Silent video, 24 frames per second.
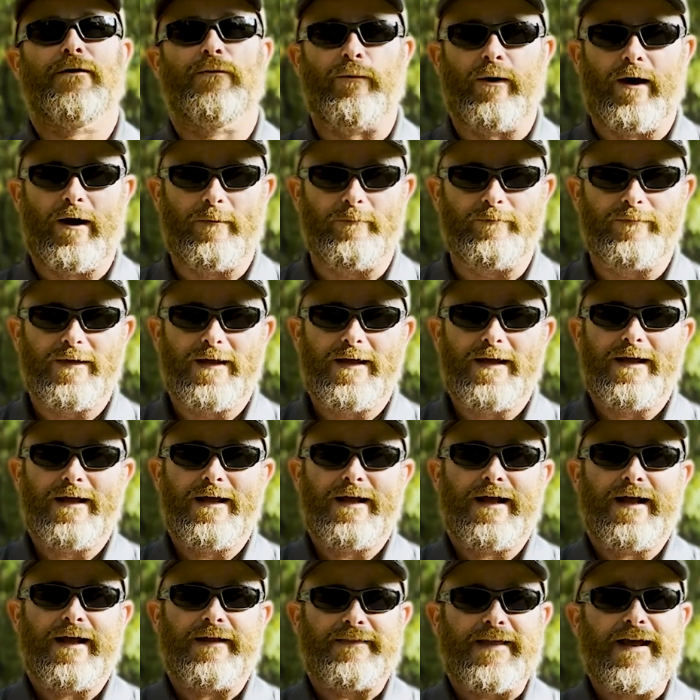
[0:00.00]
Well,
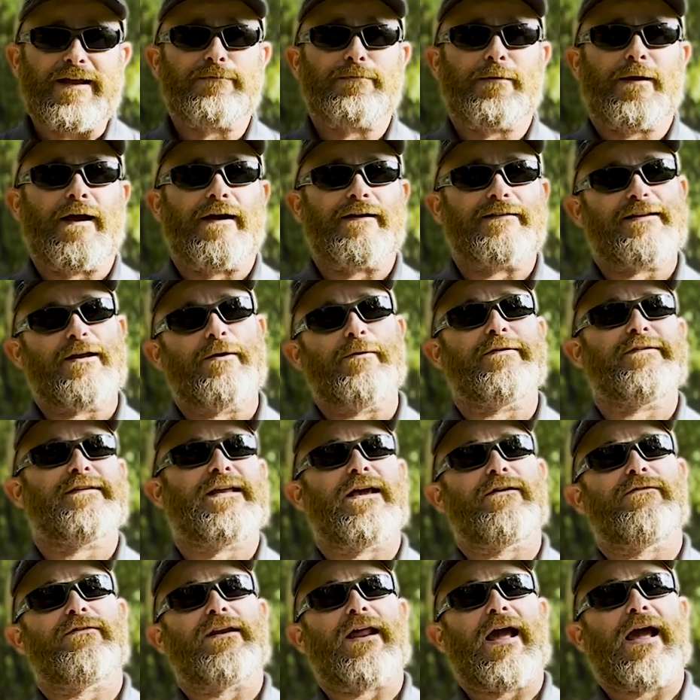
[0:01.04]
that's because he was
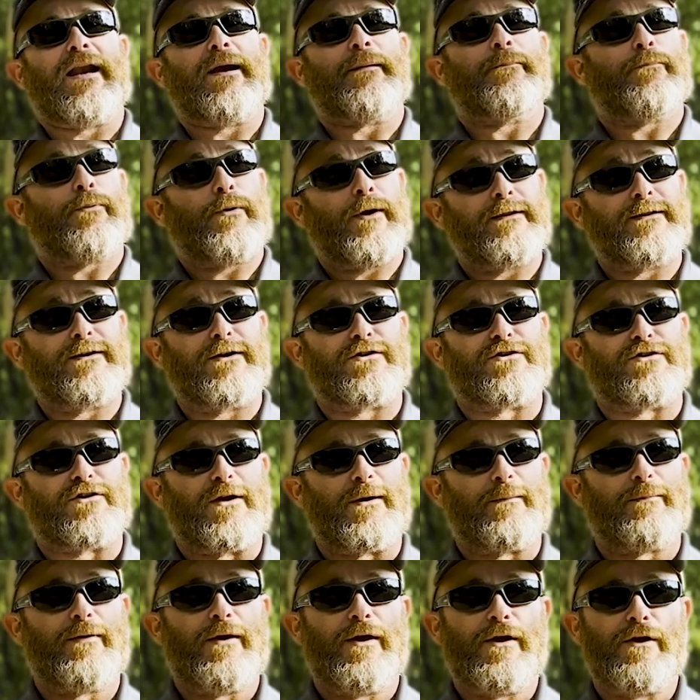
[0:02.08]
given an apprenticeship